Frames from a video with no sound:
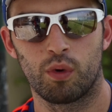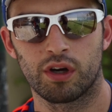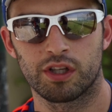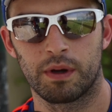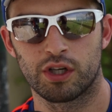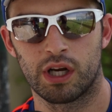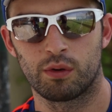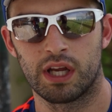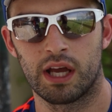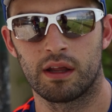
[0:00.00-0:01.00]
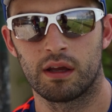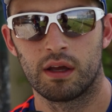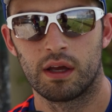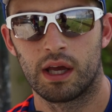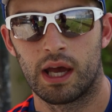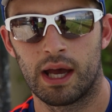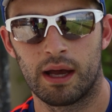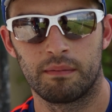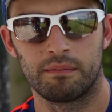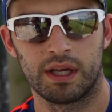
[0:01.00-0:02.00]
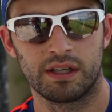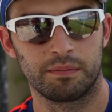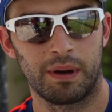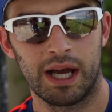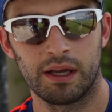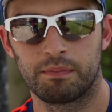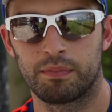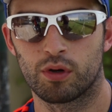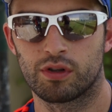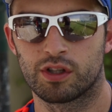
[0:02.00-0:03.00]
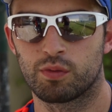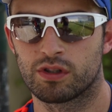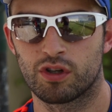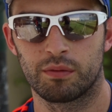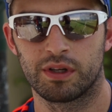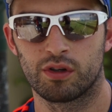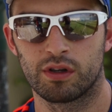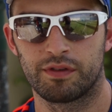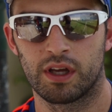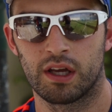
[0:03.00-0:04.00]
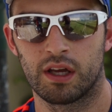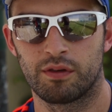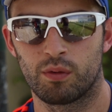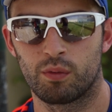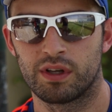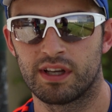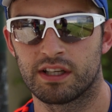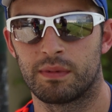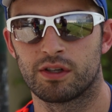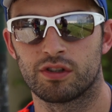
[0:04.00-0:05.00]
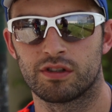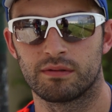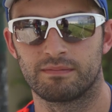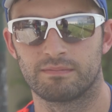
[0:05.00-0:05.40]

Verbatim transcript: work, especially out here um, in Dubai, but it's what's got to be done if you if you want to win Test matches.